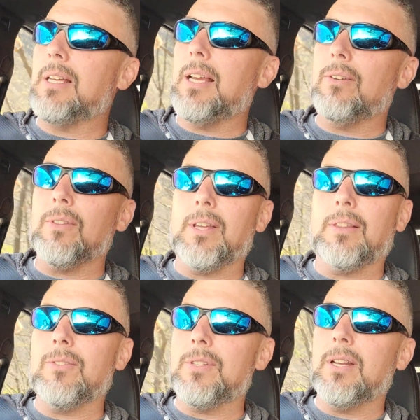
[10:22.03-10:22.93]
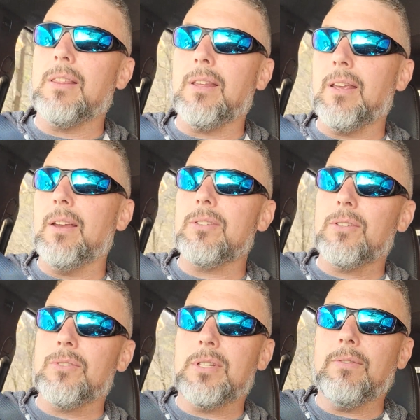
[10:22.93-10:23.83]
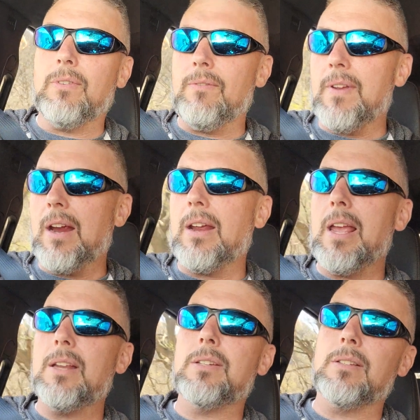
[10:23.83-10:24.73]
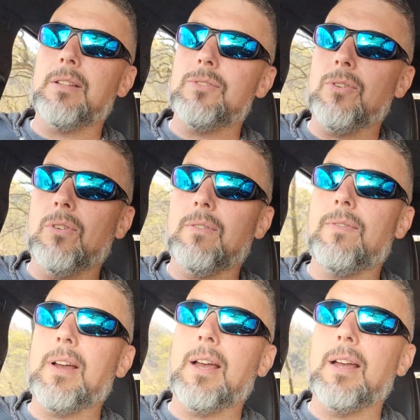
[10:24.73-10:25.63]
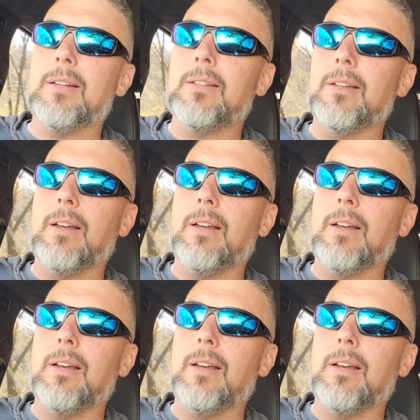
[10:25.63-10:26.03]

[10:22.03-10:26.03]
don't think there's anything else. There's different variations that you're going to find.